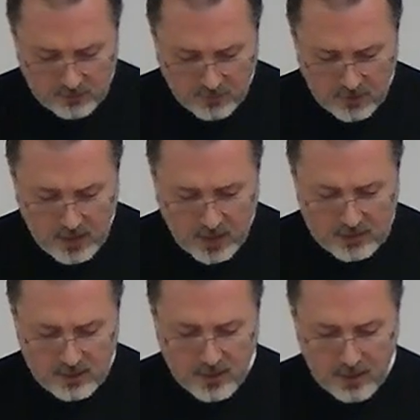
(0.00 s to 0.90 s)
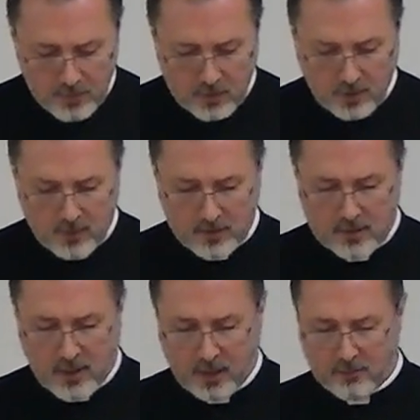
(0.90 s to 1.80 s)
the very last line, but you have like the
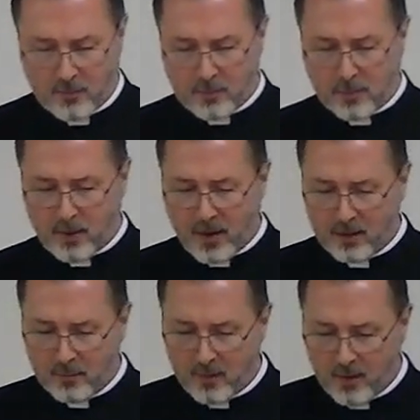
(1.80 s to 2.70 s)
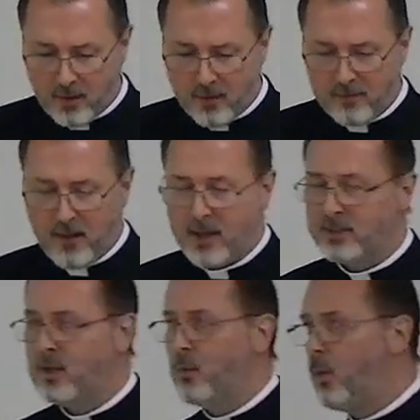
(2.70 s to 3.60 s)
second from the bottom.
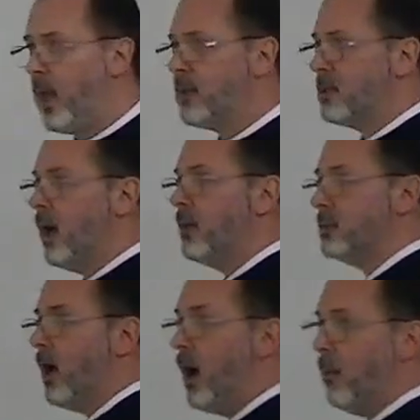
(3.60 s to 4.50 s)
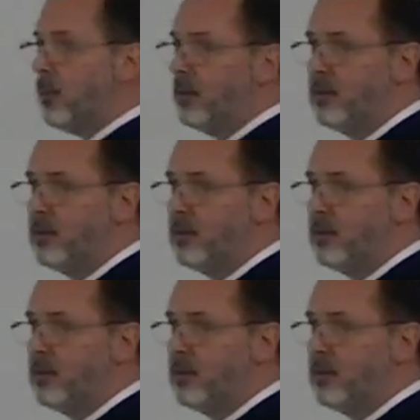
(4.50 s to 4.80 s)
Fasting wakes us up.